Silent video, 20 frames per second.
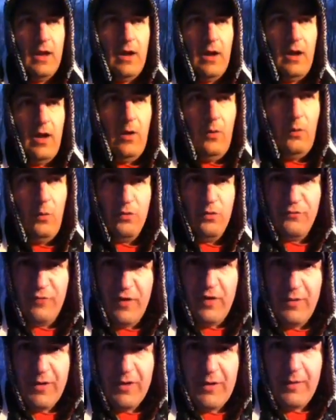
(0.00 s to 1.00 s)
was
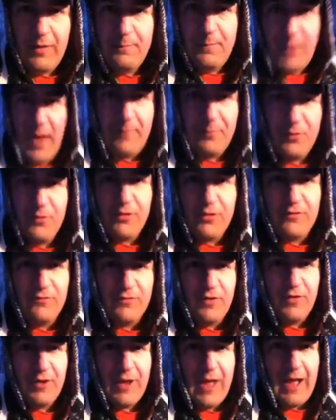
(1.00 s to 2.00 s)
very peppery,
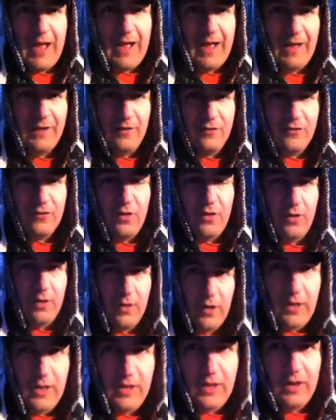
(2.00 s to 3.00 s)
very hot on the
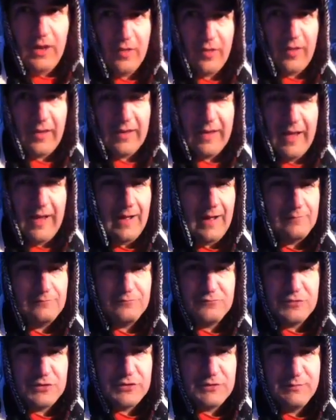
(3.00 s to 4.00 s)
tongue, and then as I got
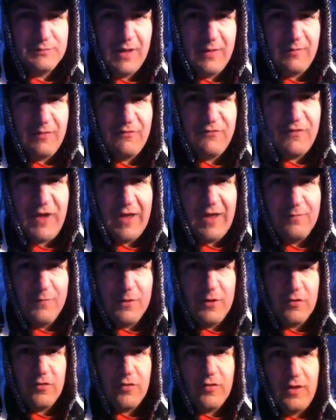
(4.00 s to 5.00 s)
just maybe 5
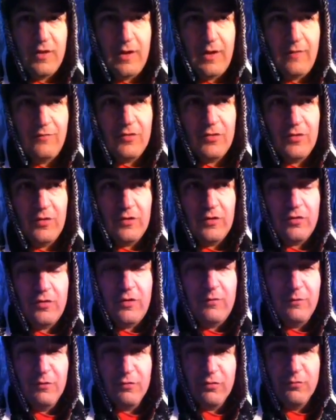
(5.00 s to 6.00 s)
minutes in, everything
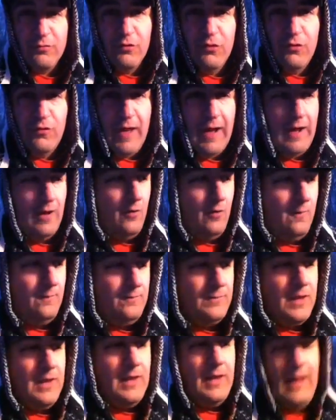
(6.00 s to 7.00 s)
seemed to smooth out.
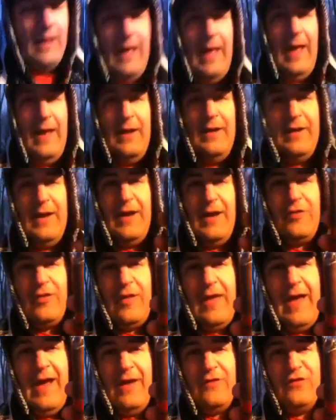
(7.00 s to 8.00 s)
I had a
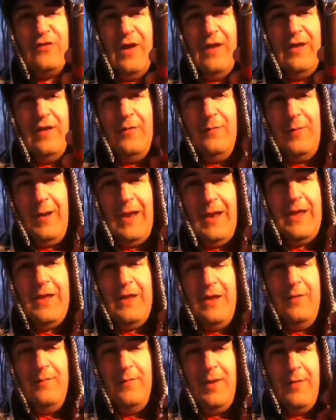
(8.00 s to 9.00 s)
nice ash on there, but I
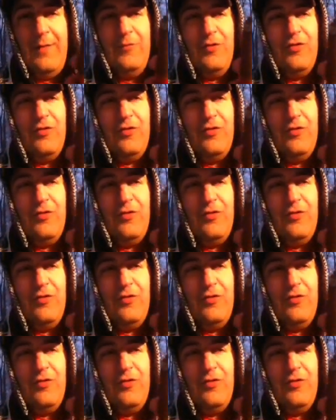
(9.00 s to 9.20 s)
hit it by